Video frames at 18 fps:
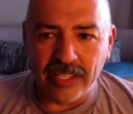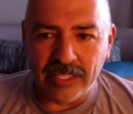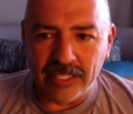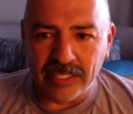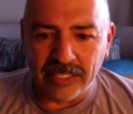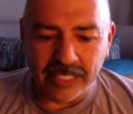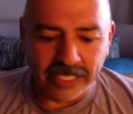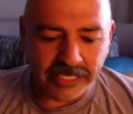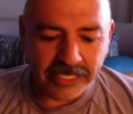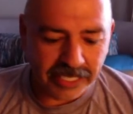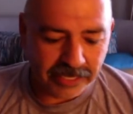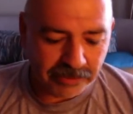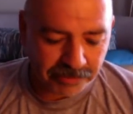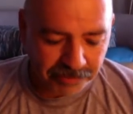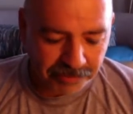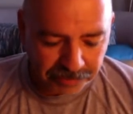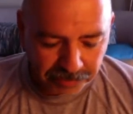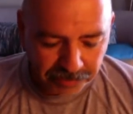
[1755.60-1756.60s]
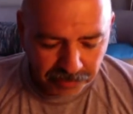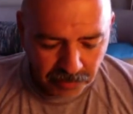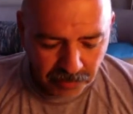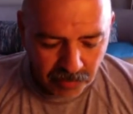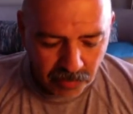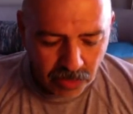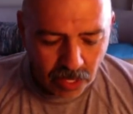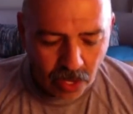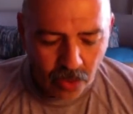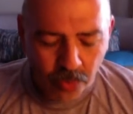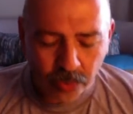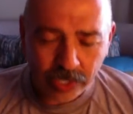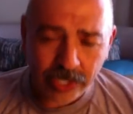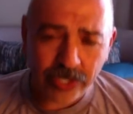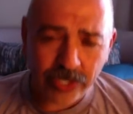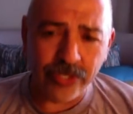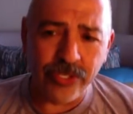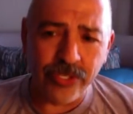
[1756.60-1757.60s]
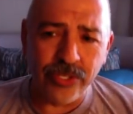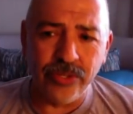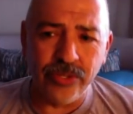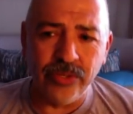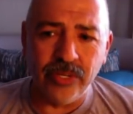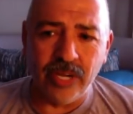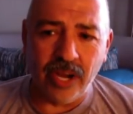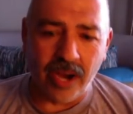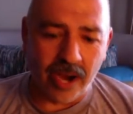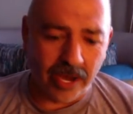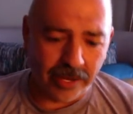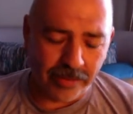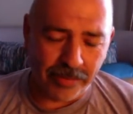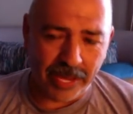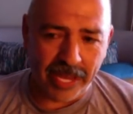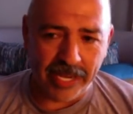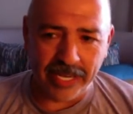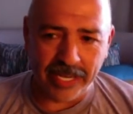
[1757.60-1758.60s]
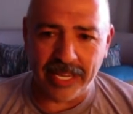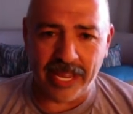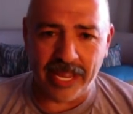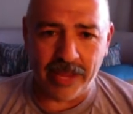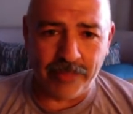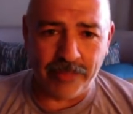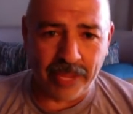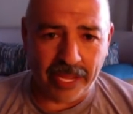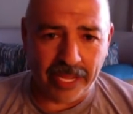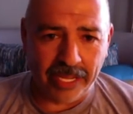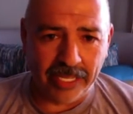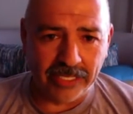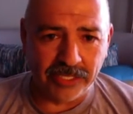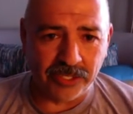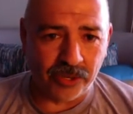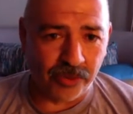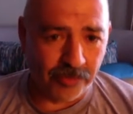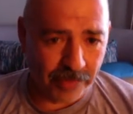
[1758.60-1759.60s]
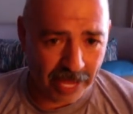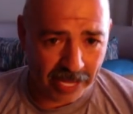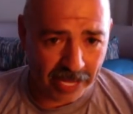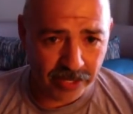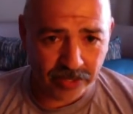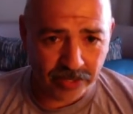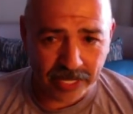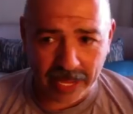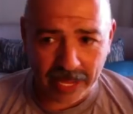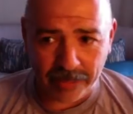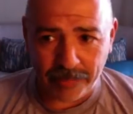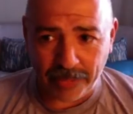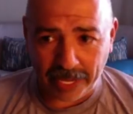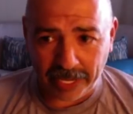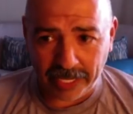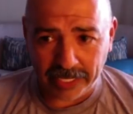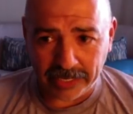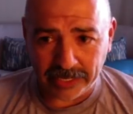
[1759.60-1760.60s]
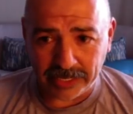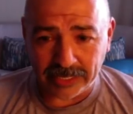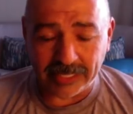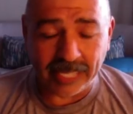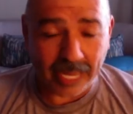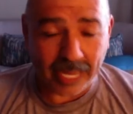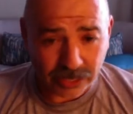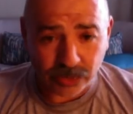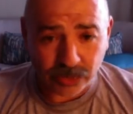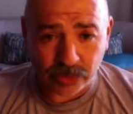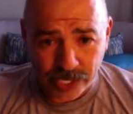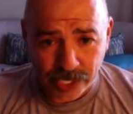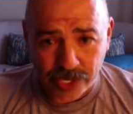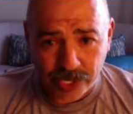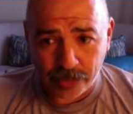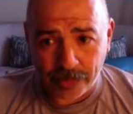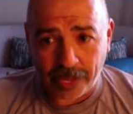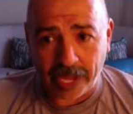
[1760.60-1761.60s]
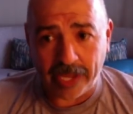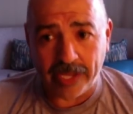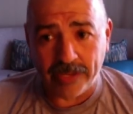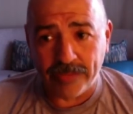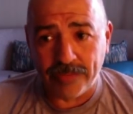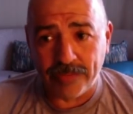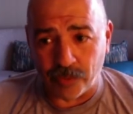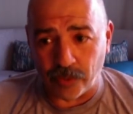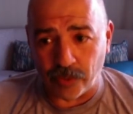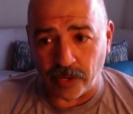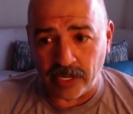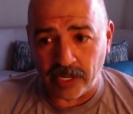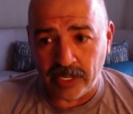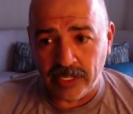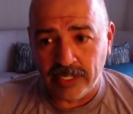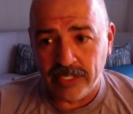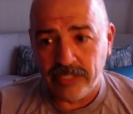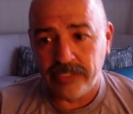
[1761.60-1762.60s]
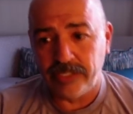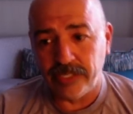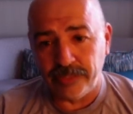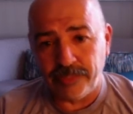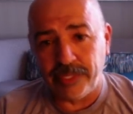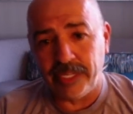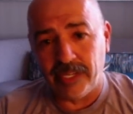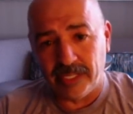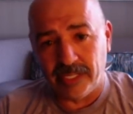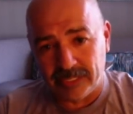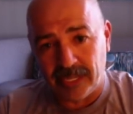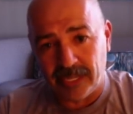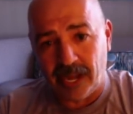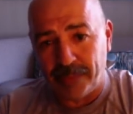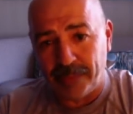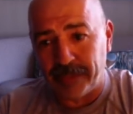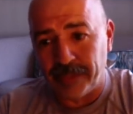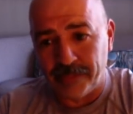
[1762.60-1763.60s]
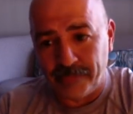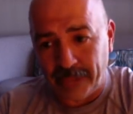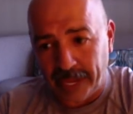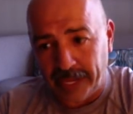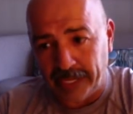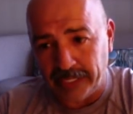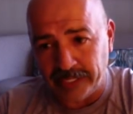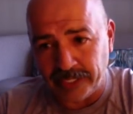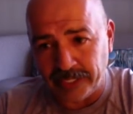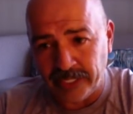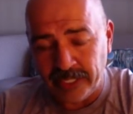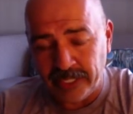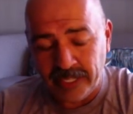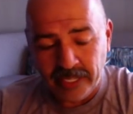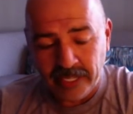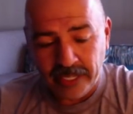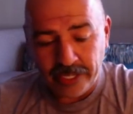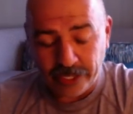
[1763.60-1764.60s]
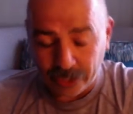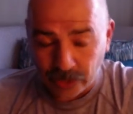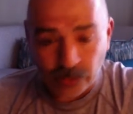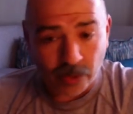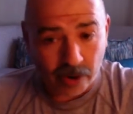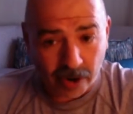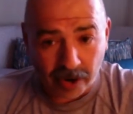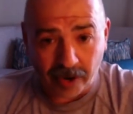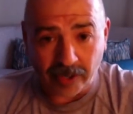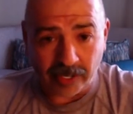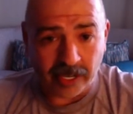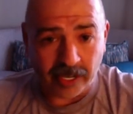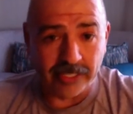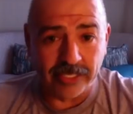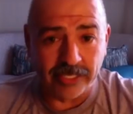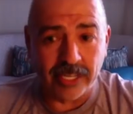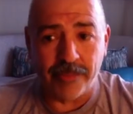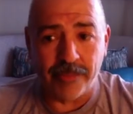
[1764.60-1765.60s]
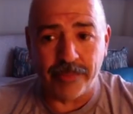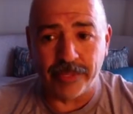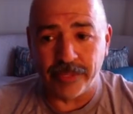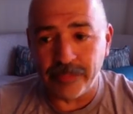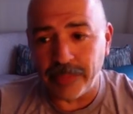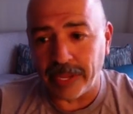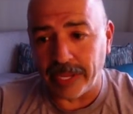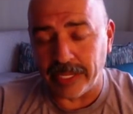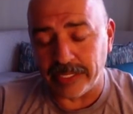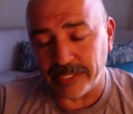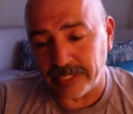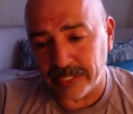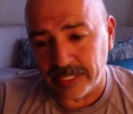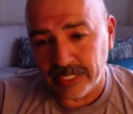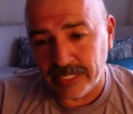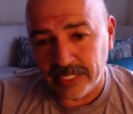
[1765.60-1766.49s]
listen, when you do automatic campaigns or manual campaigns, that's what you're paying for, to be on top of the page. You are on top of the page.